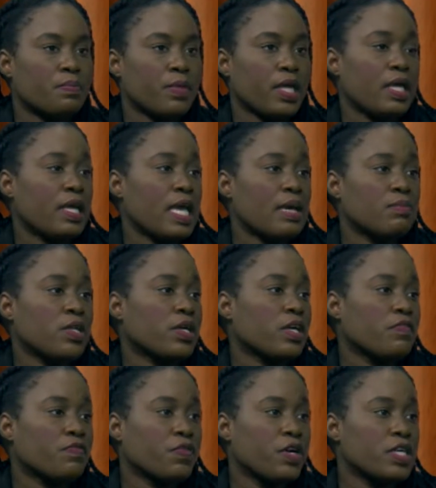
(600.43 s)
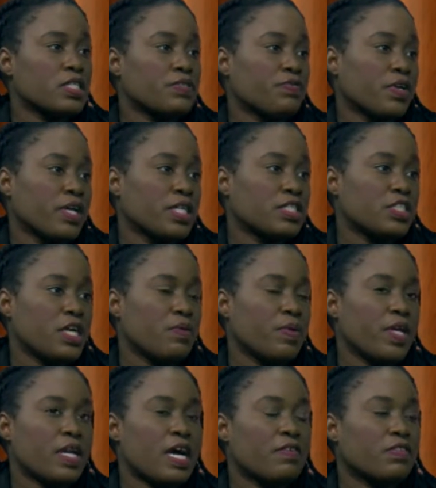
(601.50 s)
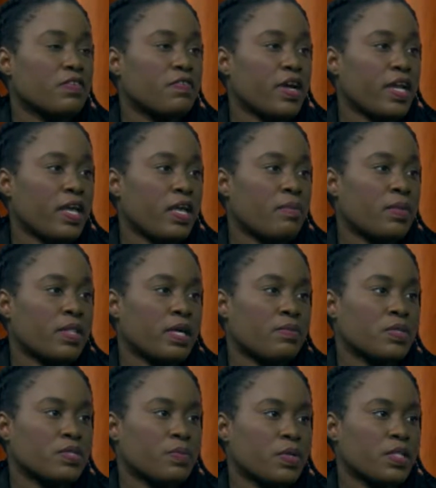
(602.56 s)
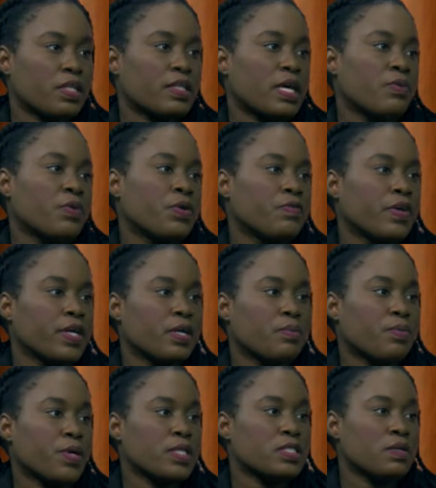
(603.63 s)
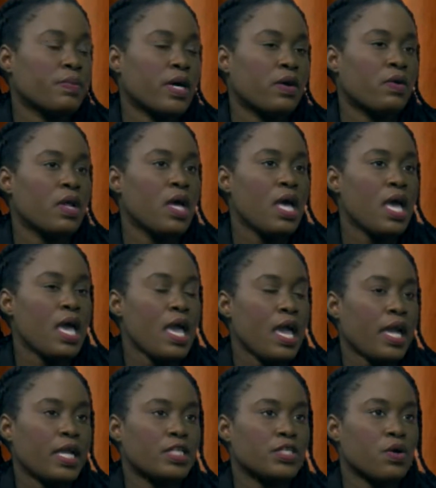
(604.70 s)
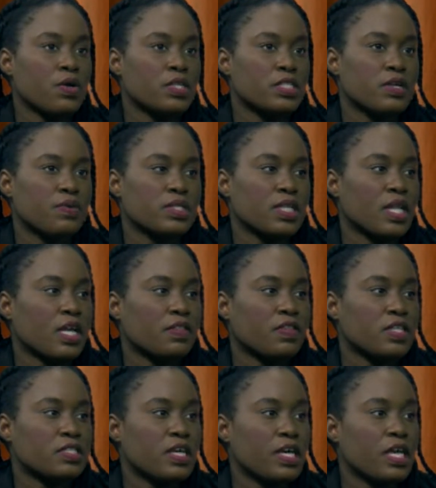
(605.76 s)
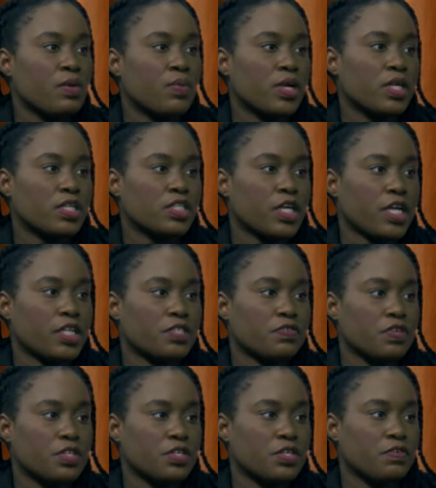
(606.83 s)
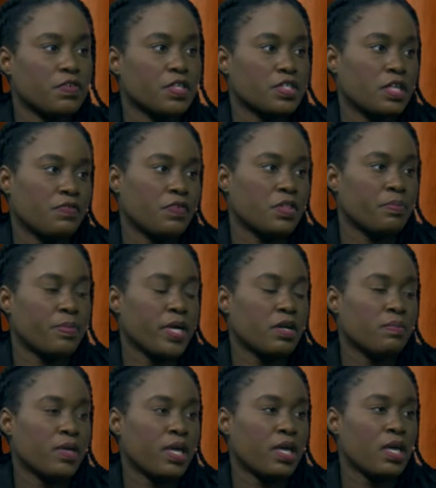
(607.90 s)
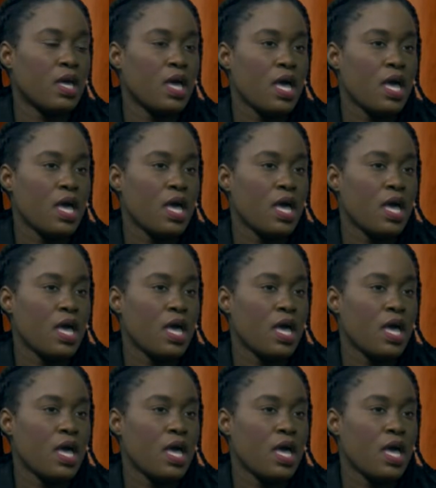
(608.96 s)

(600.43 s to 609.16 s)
he came looking for us for SJ. We didn't have to find him, and that was thing that we were very impressed about. And he told us there was a lot of things that he wanted to change for the university for the betterment.